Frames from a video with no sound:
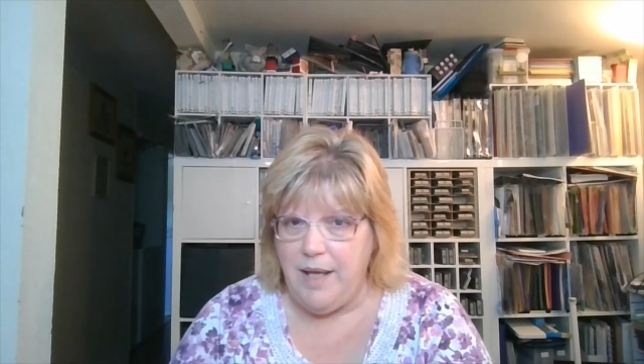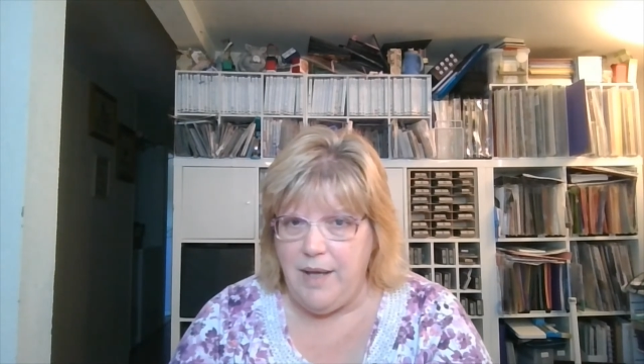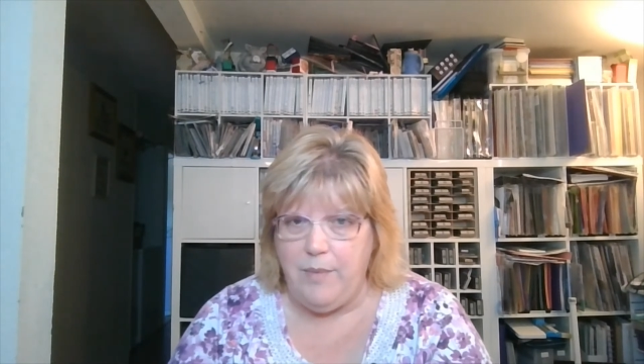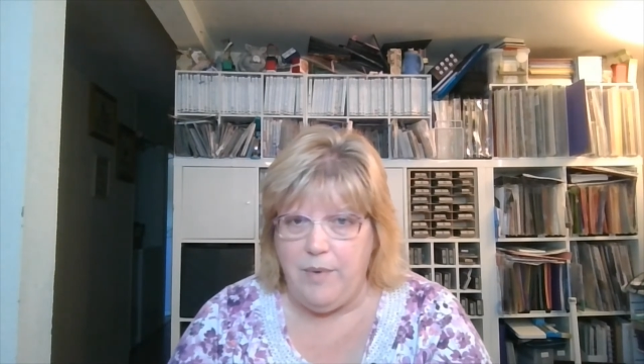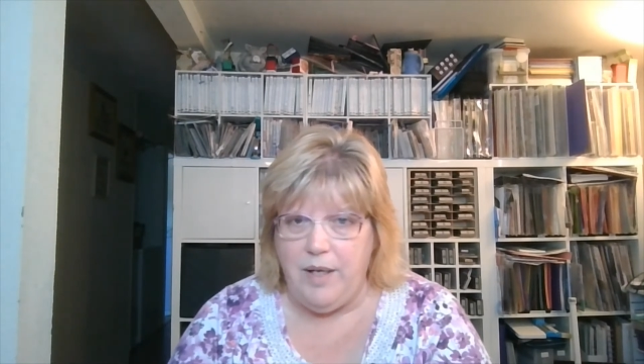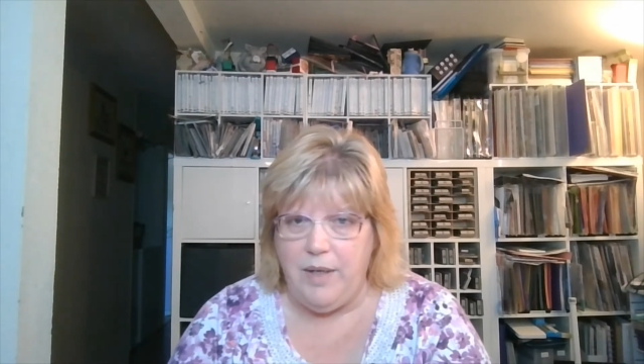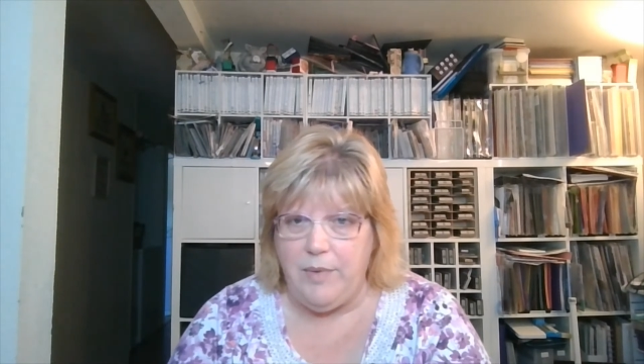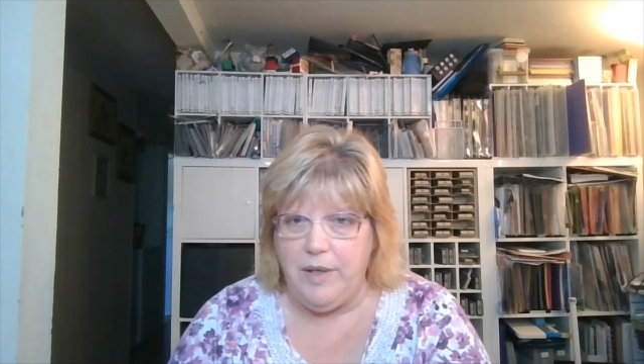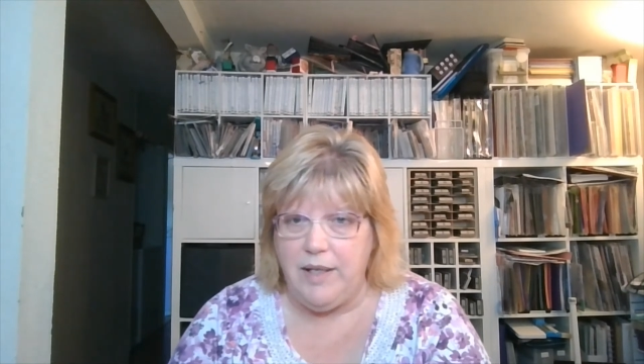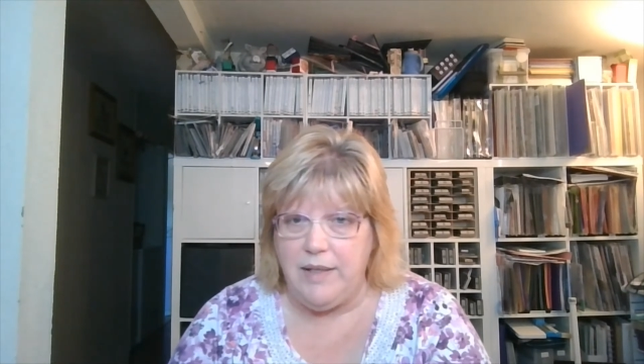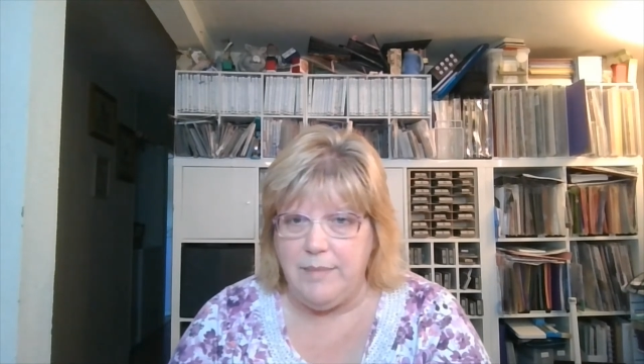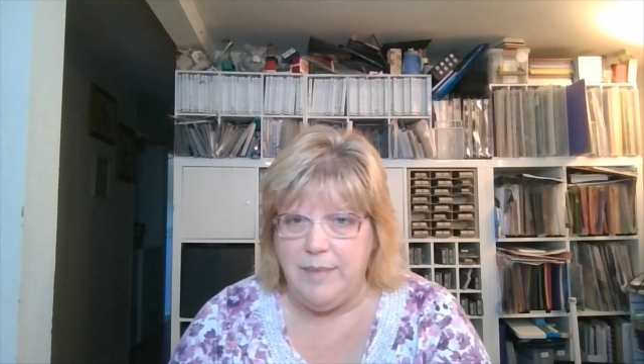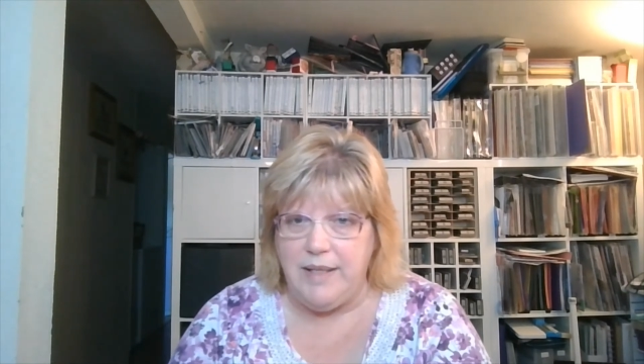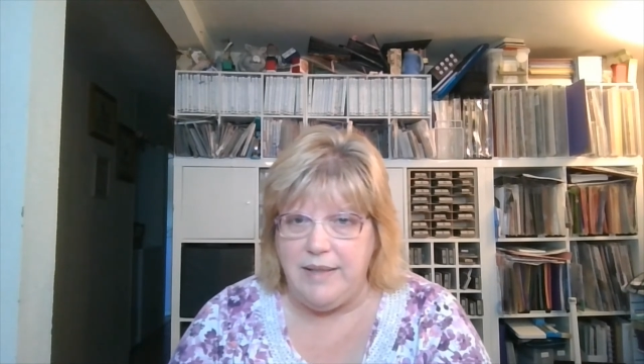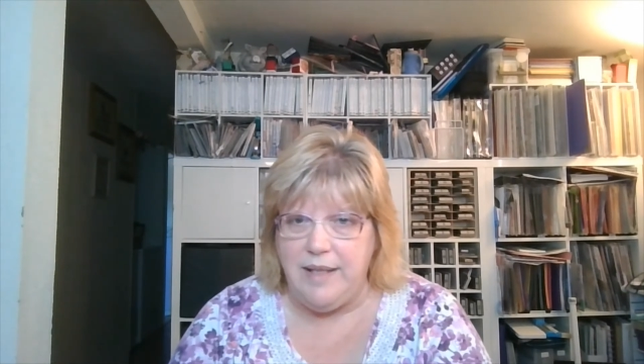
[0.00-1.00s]
I want to work on
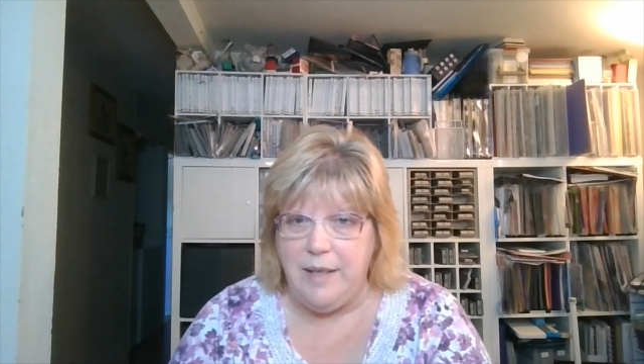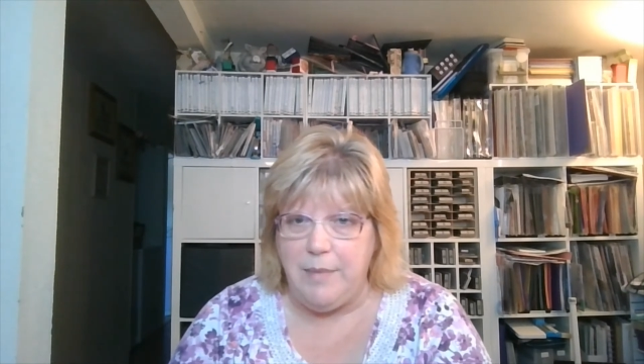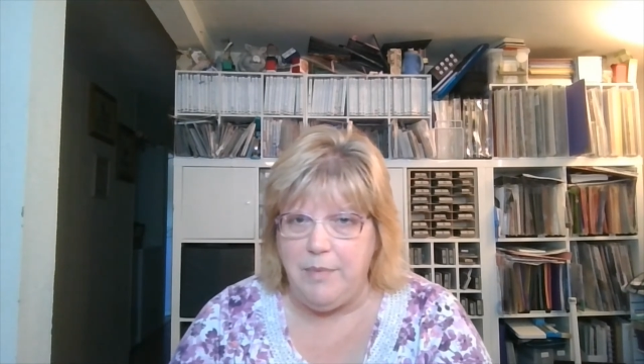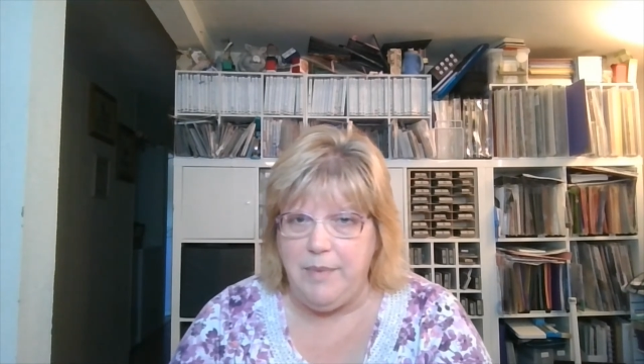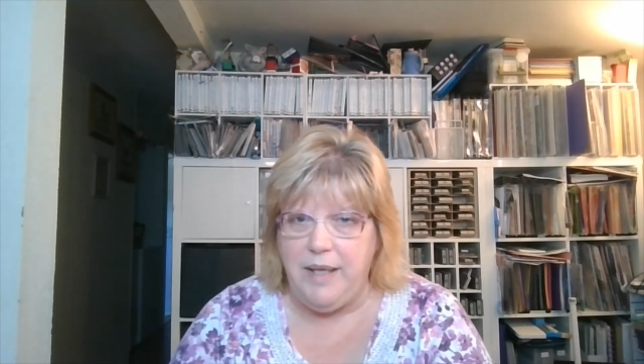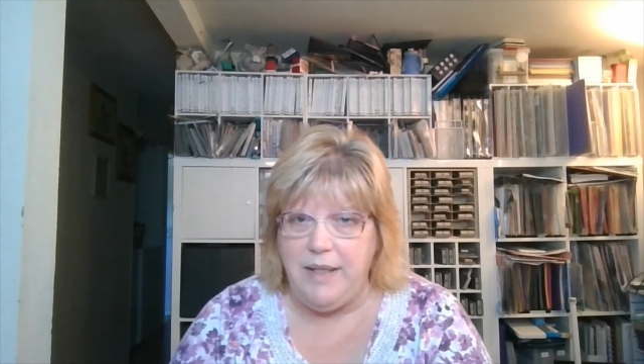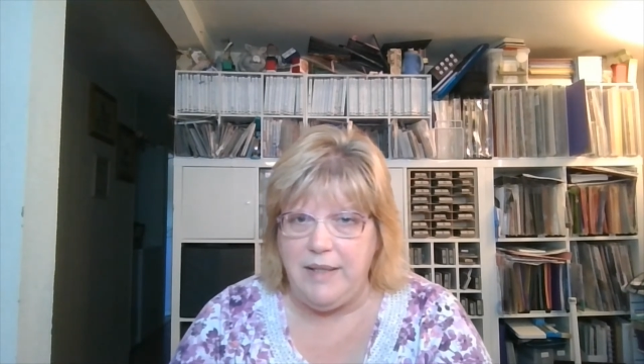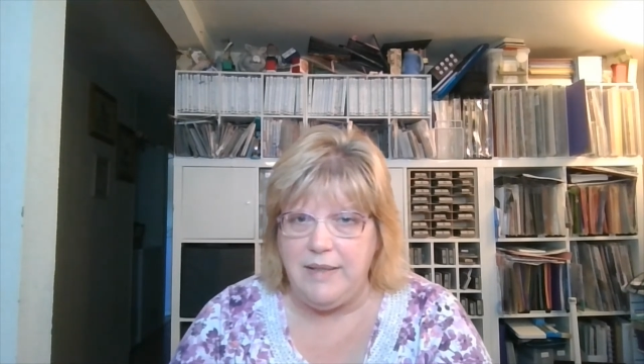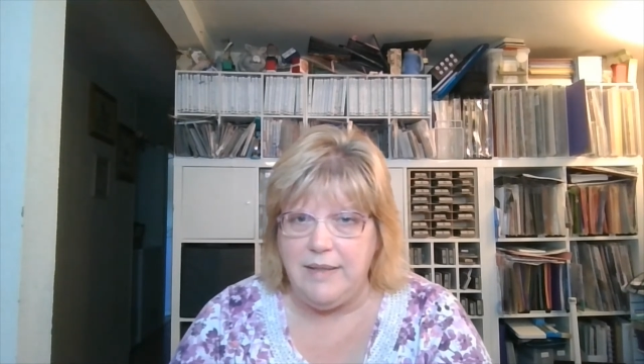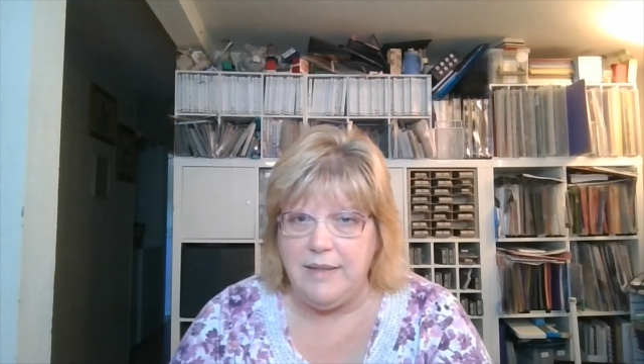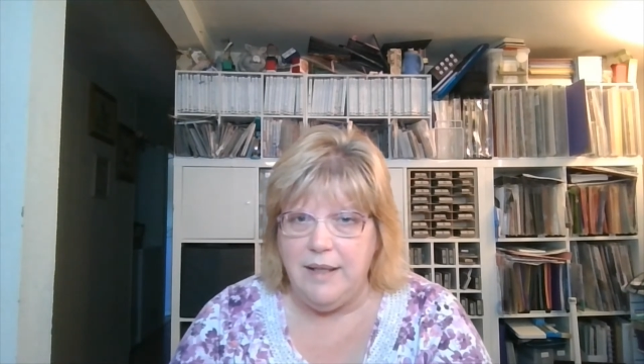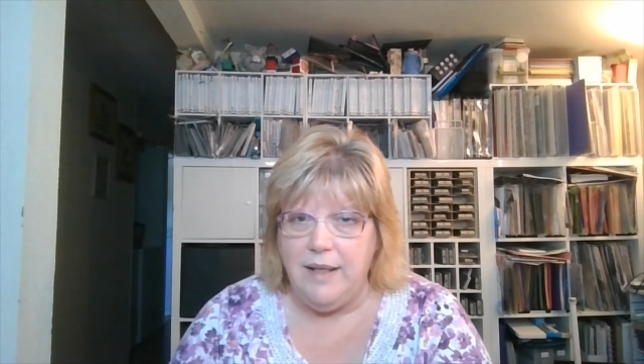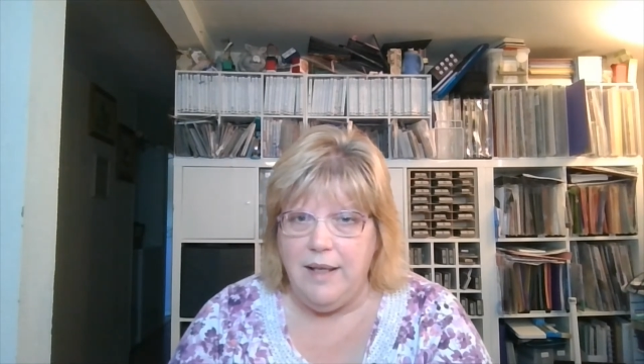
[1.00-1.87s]
my stablemates.